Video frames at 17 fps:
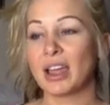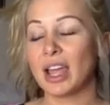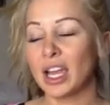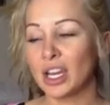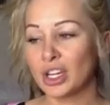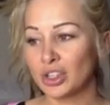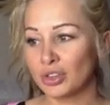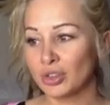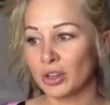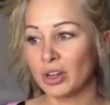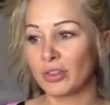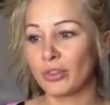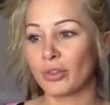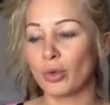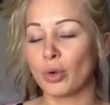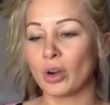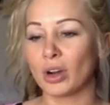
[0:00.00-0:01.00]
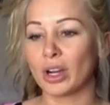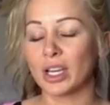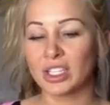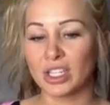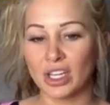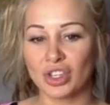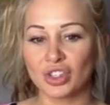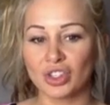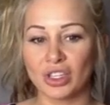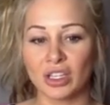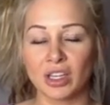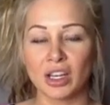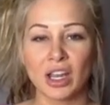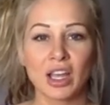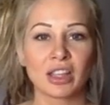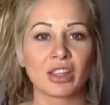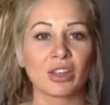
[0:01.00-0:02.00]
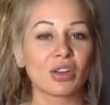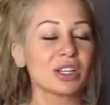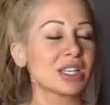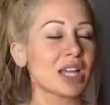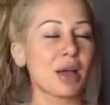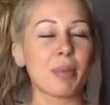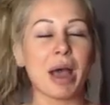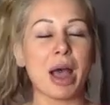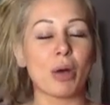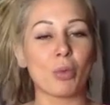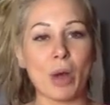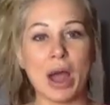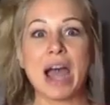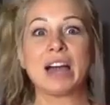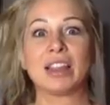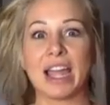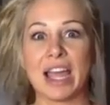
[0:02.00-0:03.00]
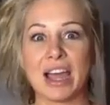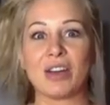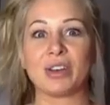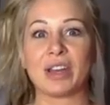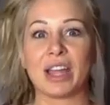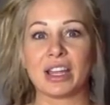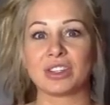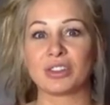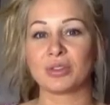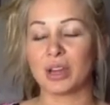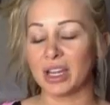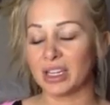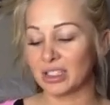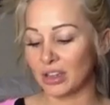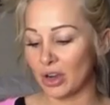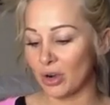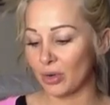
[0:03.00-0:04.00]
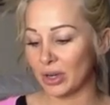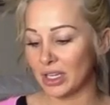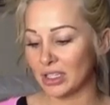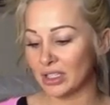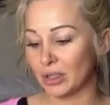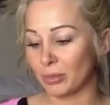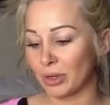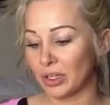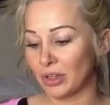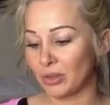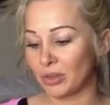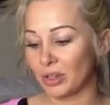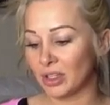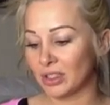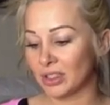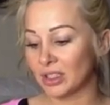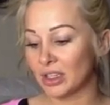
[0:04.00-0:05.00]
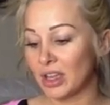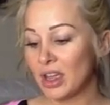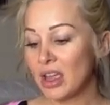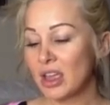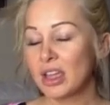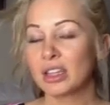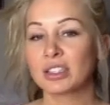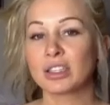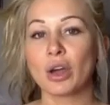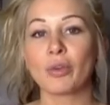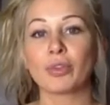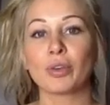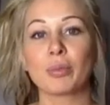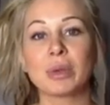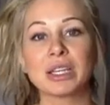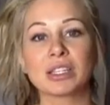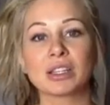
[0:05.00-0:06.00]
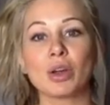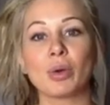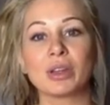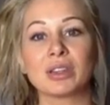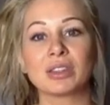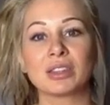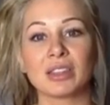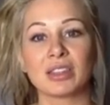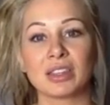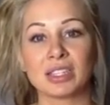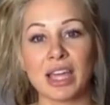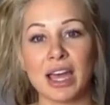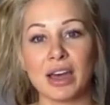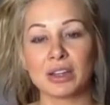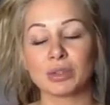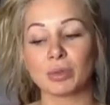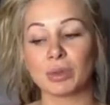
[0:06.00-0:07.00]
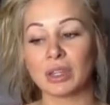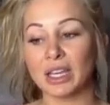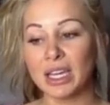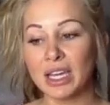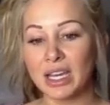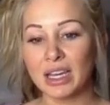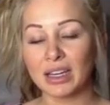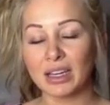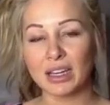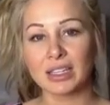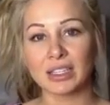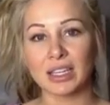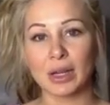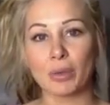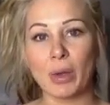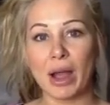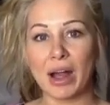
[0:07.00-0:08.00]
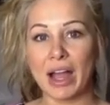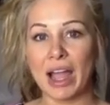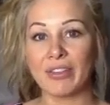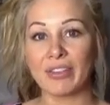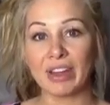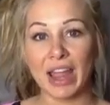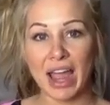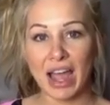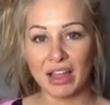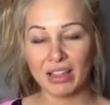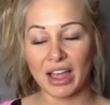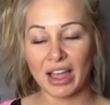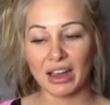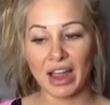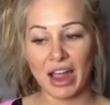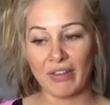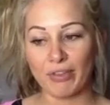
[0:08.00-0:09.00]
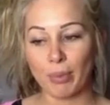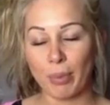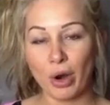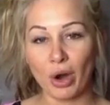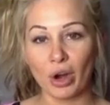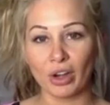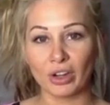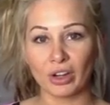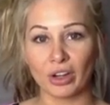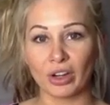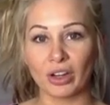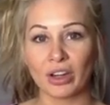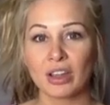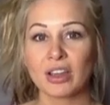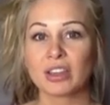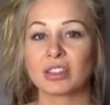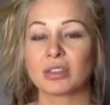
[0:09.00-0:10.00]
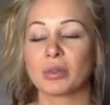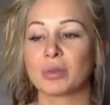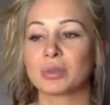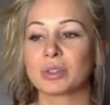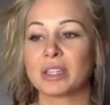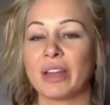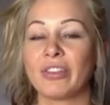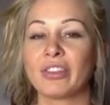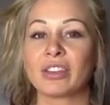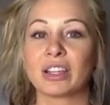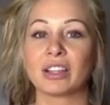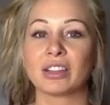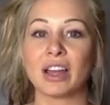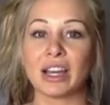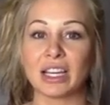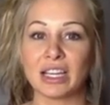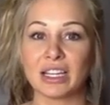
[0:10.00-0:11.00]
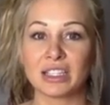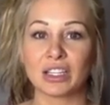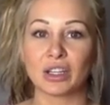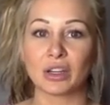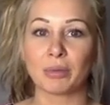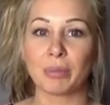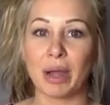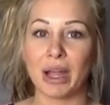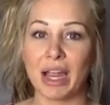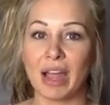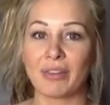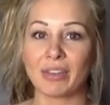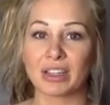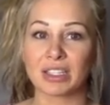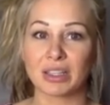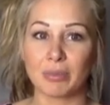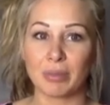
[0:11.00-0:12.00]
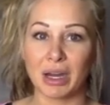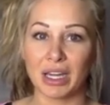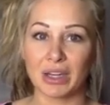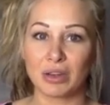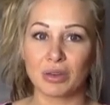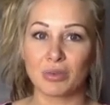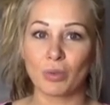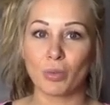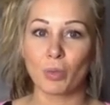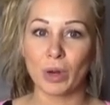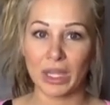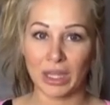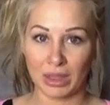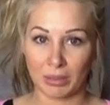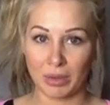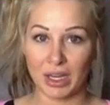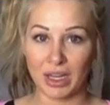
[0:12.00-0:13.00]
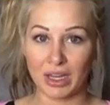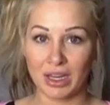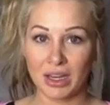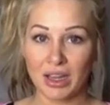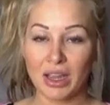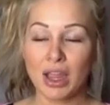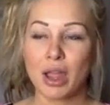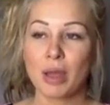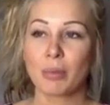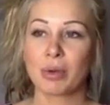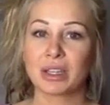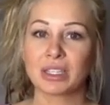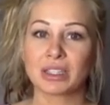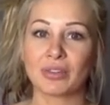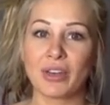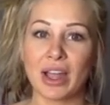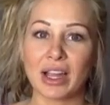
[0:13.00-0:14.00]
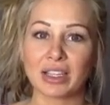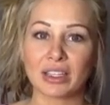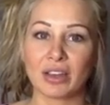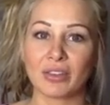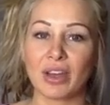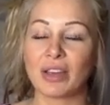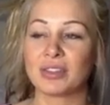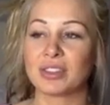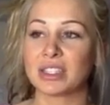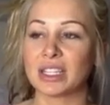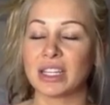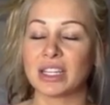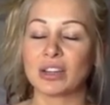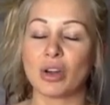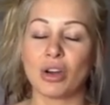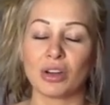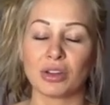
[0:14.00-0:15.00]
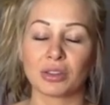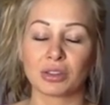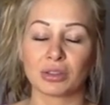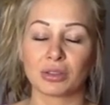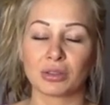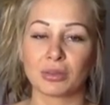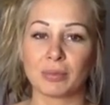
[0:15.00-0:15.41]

extra for attention. The only time I wow out, as you guys know, is the reunions. So for me to go into this house with Ink, it's like, wow, I have an ally, I have a partner. So it was definitely a lot easier by having somebody with me. Plus the fact of I've seen all